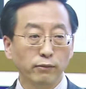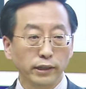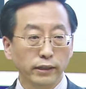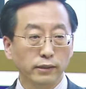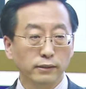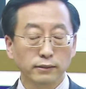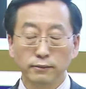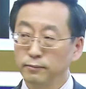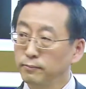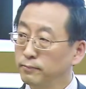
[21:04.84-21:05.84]
years.
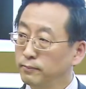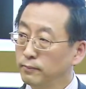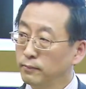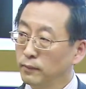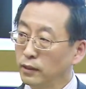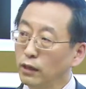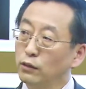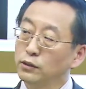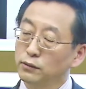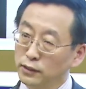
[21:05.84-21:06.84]
And
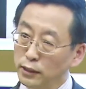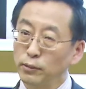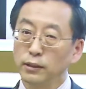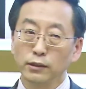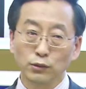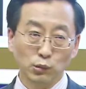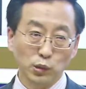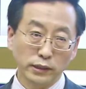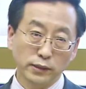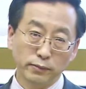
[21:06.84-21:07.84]
also is similar to the
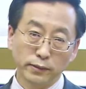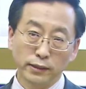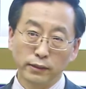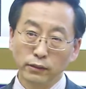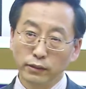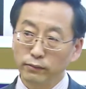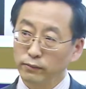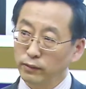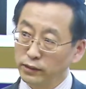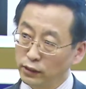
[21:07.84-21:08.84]
rest of the
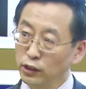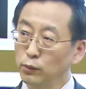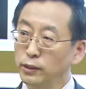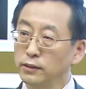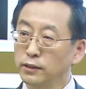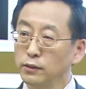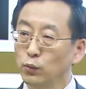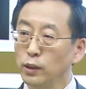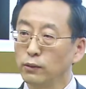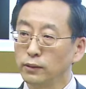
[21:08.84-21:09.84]
economies in the
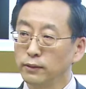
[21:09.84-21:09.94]
world.